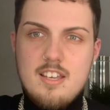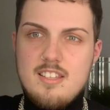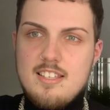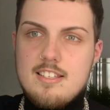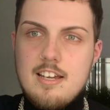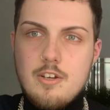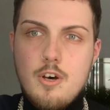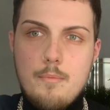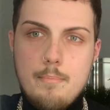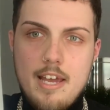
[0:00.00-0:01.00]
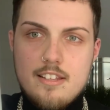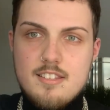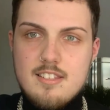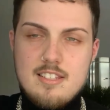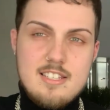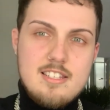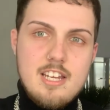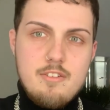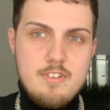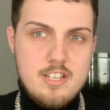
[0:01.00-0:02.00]
like cotton pads, it's like
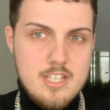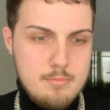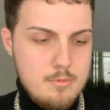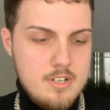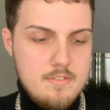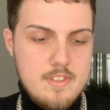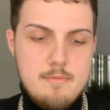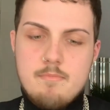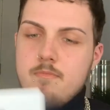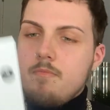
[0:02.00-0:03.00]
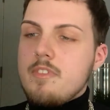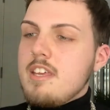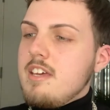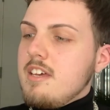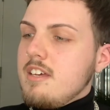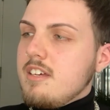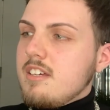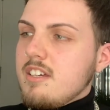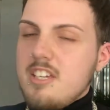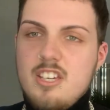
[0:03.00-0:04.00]
a reusable one of them.
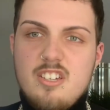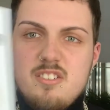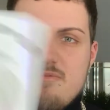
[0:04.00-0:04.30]
Cute,